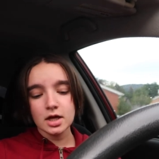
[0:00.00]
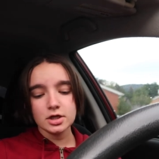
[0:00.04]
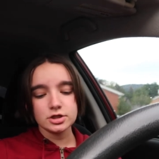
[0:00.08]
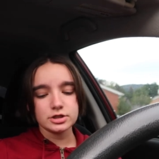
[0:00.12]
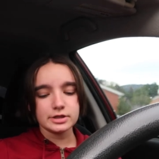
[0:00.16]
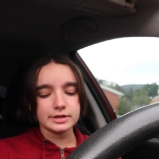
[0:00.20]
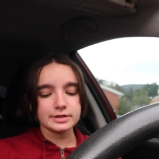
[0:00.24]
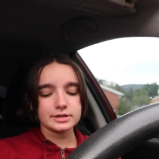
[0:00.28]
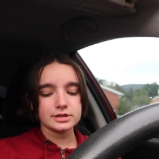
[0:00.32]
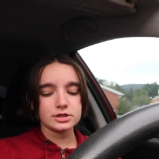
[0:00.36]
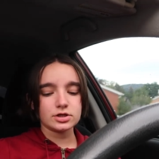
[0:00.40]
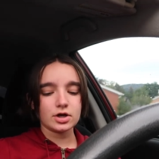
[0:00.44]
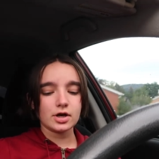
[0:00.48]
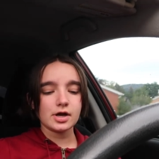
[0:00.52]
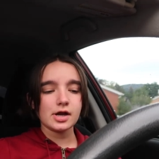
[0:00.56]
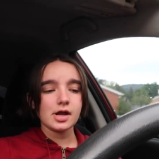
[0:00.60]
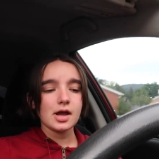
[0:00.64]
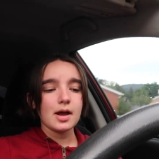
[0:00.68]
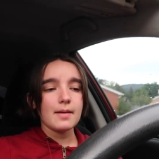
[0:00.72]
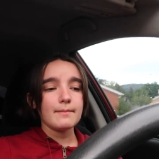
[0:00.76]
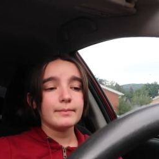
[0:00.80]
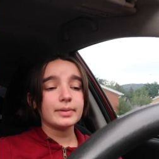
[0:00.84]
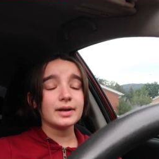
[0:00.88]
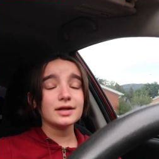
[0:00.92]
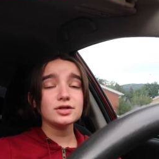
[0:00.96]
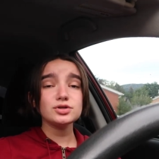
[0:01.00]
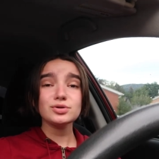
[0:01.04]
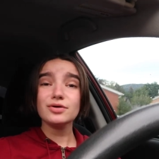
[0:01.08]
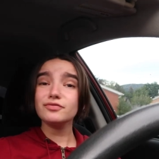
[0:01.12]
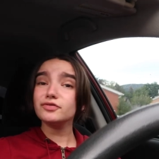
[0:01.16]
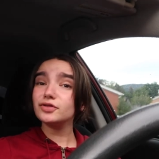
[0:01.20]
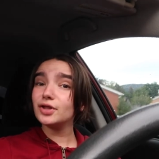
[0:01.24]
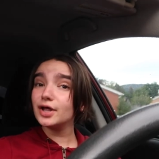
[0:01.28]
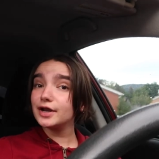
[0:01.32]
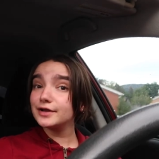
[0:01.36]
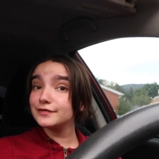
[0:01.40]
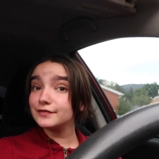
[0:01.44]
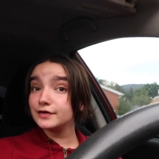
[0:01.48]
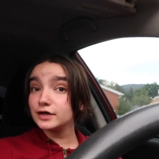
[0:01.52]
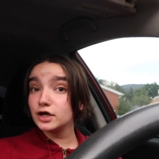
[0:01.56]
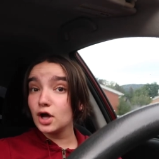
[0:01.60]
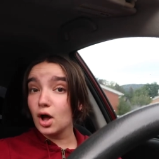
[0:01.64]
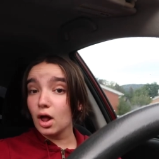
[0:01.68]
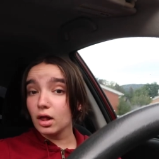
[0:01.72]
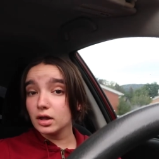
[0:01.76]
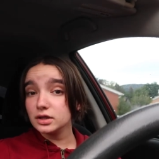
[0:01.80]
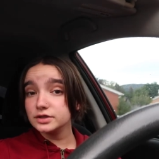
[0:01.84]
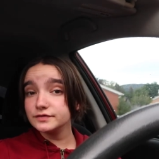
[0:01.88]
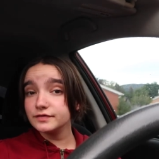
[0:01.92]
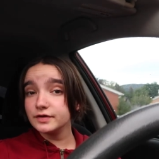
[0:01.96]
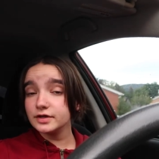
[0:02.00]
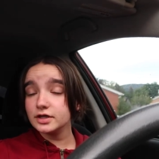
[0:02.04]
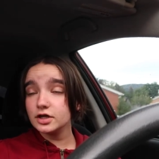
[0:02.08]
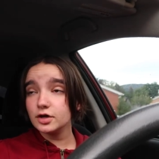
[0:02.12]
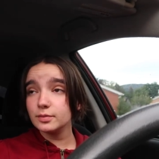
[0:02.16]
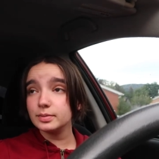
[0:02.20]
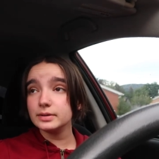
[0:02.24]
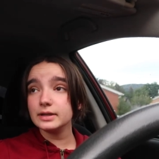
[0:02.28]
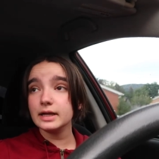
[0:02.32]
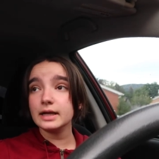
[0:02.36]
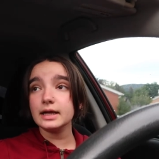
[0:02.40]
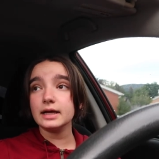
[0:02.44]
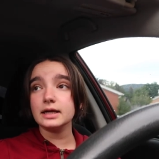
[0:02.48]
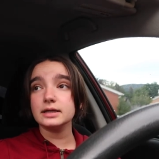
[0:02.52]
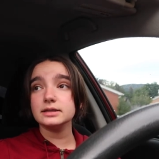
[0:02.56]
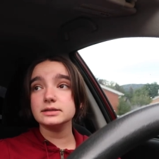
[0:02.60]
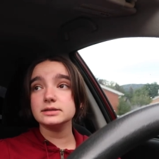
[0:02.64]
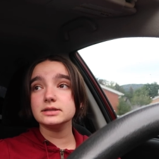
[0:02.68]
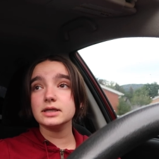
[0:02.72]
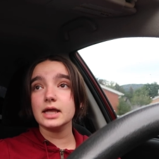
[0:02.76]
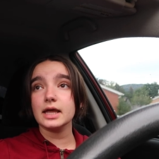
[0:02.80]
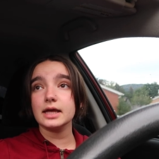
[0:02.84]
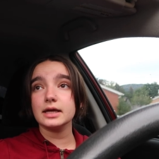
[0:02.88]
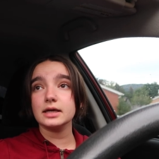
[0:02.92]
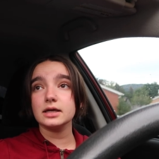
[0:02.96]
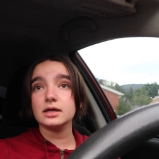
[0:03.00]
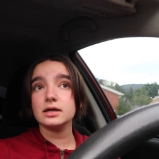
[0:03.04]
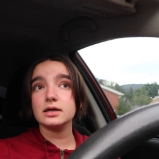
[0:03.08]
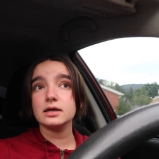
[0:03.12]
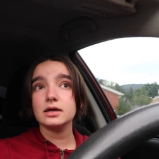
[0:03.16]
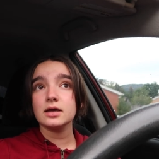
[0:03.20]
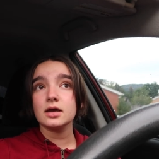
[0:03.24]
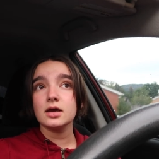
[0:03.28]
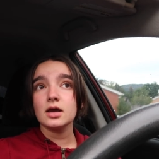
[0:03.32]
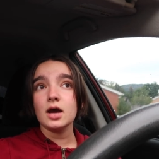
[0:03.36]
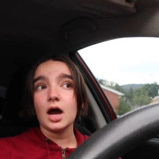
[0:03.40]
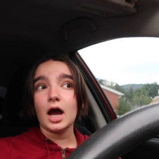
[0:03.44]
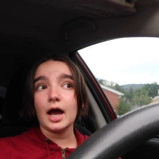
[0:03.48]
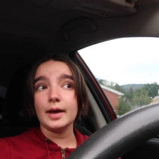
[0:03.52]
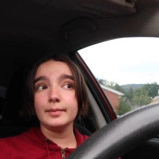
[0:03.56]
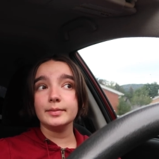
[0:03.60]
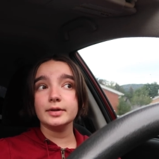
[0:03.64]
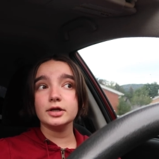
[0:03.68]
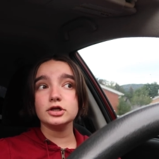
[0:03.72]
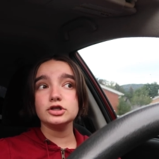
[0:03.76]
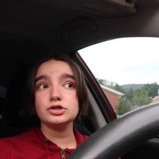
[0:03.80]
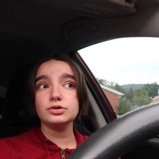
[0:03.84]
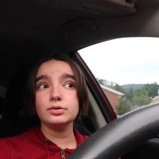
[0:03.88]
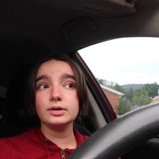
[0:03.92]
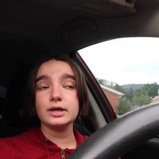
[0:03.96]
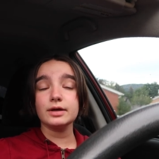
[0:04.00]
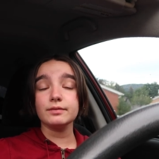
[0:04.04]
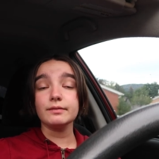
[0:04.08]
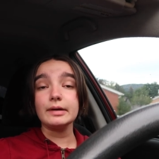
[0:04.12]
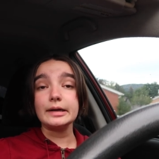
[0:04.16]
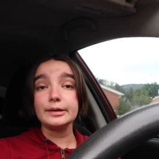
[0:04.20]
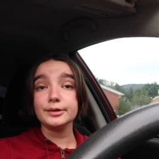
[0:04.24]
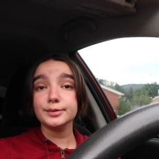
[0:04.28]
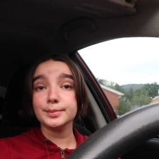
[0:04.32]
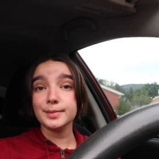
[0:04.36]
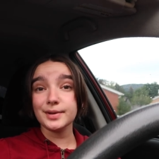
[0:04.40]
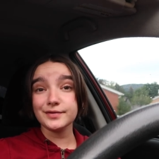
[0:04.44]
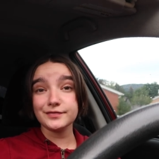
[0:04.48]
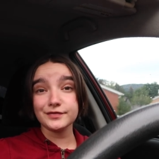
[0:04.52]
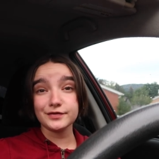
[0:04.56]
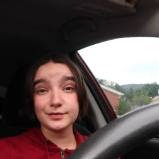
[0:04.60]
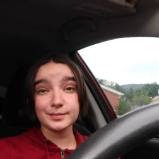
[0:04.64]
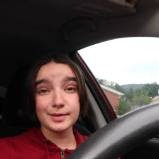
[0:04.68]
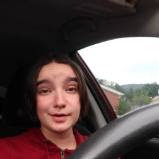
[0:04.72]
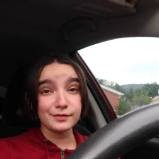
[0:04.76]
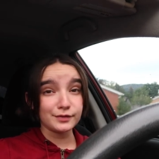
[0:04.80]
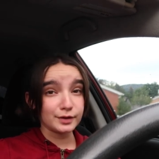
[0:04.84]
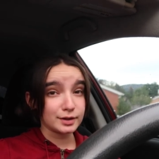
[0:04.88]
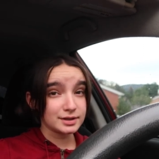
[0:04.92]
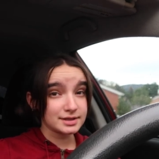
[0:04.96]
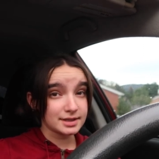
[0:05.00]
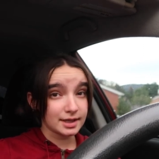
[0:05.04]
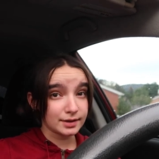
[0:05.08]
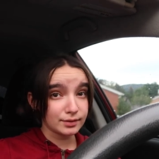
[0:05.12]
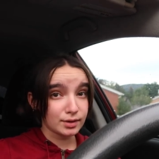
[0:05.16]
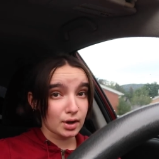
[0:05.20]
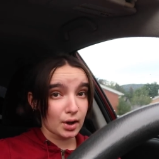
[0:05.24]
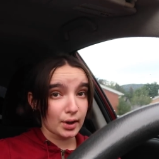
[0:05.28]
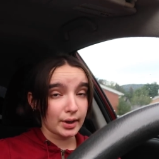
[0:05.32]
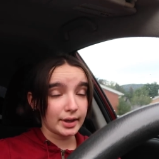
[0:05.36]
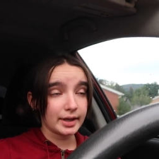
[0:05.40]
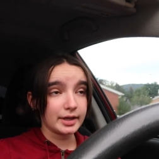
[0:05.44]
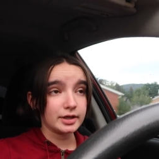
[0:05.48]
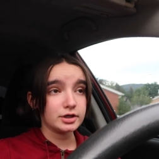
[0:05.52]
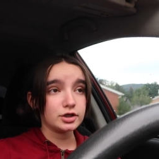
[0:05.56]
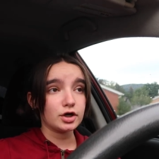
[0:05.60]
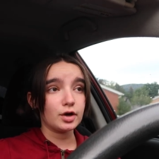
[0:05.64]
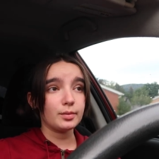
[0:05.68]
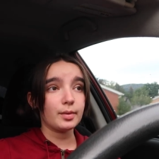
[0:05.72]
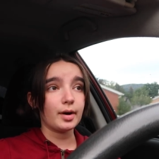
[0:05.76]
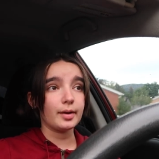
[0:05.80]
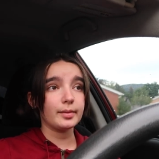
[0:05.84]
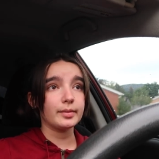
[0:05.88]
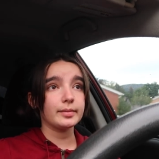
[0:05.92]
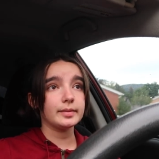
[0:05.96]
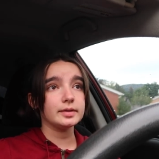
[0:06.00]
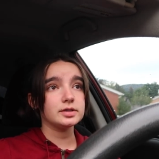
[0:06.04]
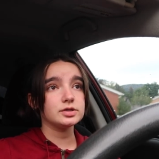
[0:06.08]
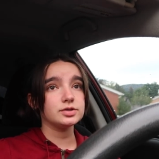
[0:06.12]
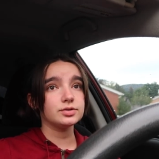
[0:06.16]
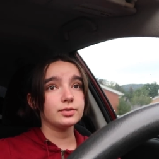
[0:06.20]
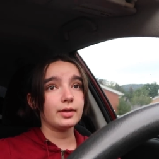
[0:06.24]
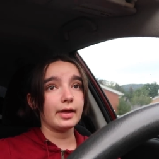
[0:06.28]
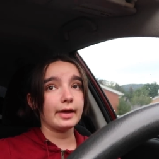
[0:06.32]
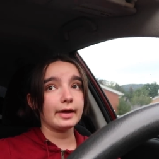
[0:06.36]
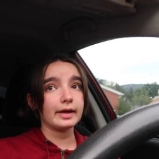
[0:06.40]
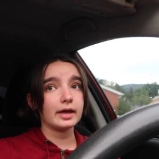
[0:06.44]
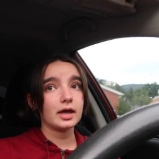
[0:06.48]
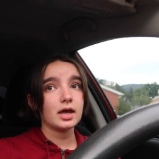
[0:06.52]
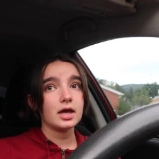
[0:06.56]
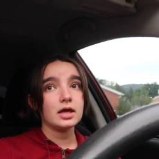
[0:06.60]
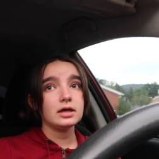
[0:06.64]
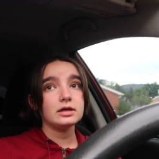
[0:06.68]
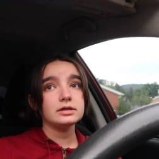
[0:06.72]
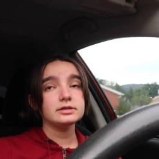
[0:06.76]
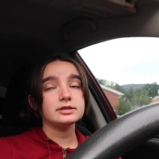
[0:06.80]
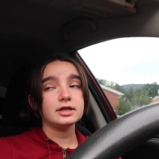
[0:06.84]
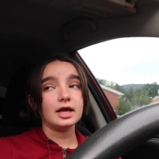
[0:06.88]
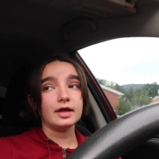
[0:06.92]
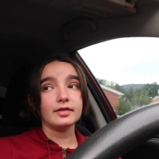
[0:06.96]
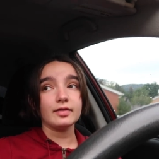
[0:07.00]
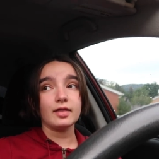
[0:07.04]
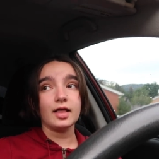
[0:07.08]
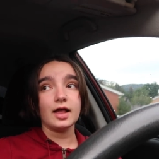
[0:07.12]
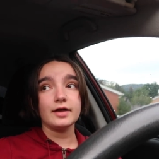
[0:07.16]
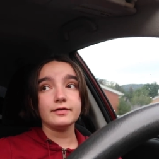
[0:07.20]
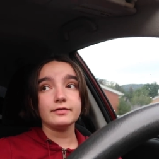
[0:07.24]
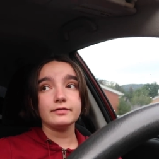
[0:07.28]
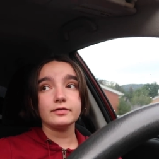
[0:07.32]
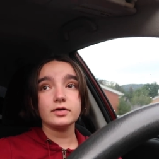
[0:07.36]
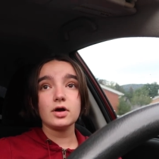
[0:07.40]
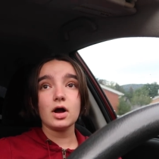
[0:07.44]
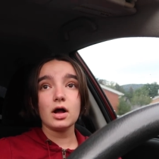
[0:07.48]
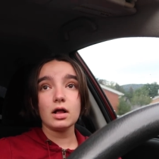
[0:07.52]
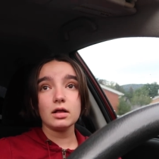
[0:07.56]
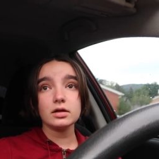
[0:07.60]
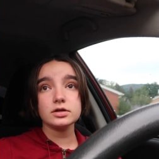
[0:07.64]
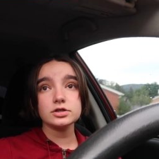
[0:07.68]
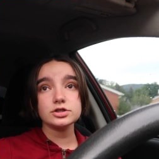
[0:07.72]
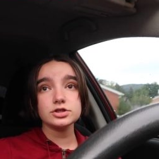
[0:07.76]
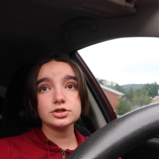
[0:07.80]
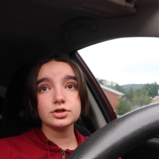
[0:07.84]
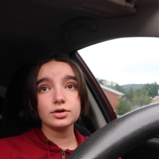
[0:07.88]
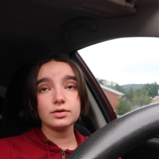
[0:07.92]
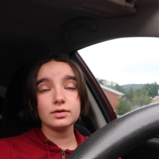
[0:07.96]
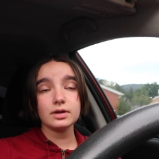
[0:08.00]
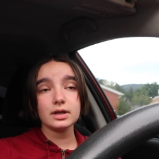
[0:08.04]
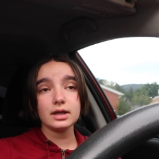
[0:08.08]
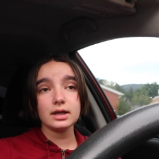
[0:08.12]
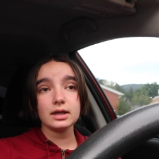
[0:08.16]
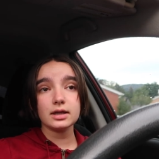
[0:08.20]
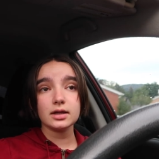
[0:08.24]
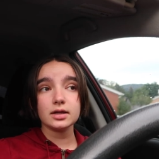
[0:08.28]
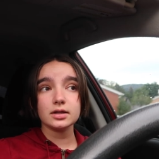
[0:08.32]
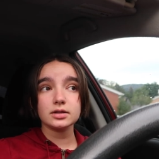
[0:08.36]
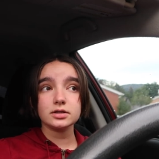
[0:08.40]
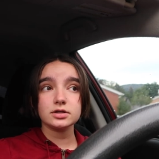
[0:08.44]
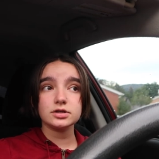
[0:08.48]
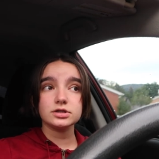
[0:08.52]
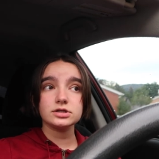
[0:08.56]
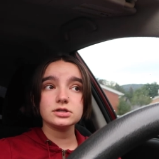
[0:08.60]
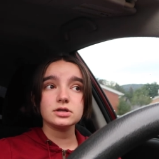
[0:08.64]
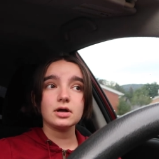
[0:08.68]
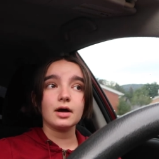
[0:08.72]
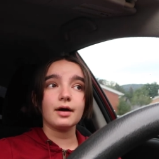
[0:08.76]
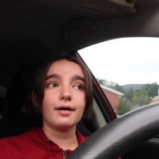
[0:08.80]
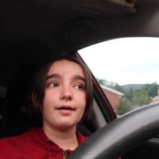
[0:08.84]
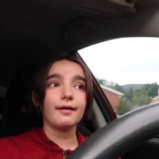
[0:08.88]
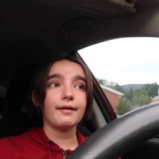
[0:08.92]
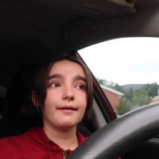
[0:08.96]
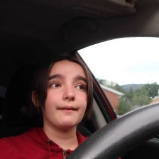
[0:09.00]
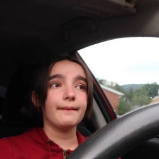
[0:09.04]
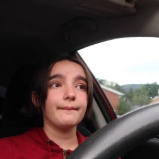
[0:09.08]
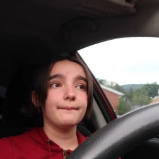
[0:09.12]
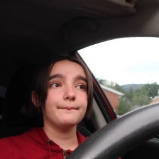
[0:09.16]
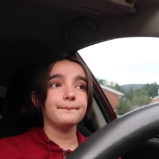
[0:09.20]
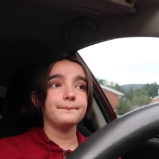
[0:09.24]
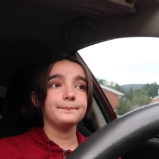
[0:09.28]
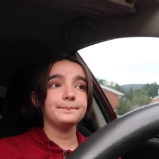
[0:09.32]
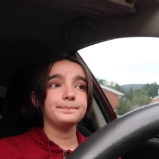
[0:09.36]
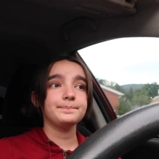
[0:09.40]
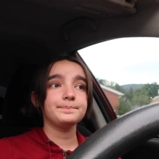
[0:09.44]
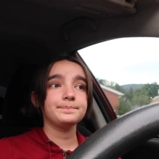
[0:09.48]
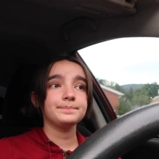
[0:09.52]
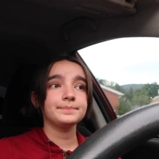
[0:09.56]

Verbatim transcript: Chances are. But I do have a lot of fun college video plans. Like, I'm gonna do a get ready with me for my first day of college. I'll probably do like day in life of a college student. Um,